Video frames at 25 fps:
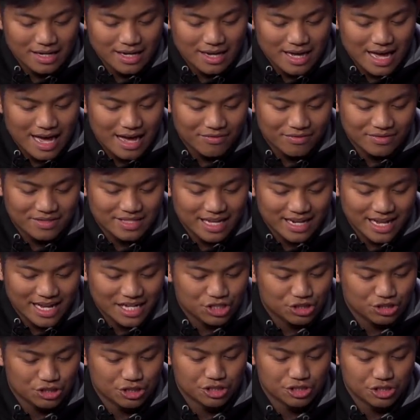having that
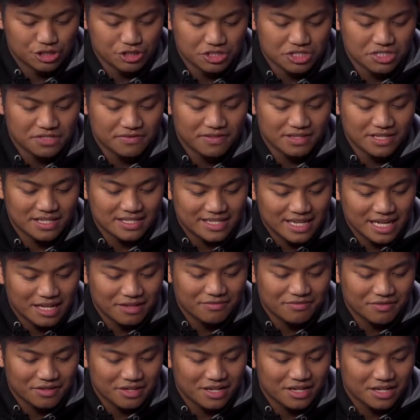extra juice.
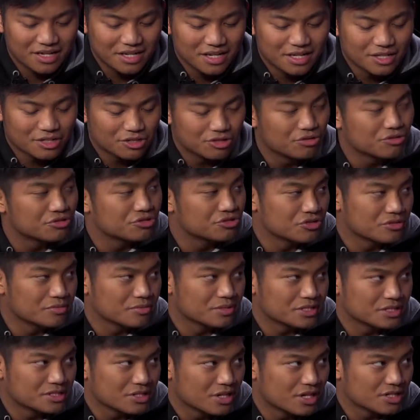Philadelphia, two
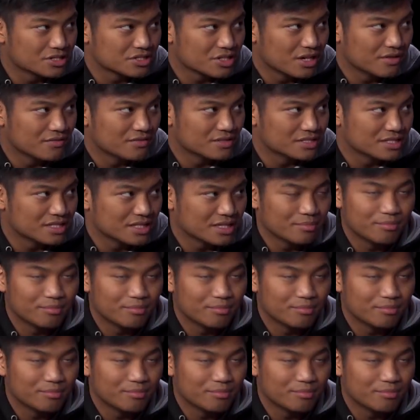superstars, obviously.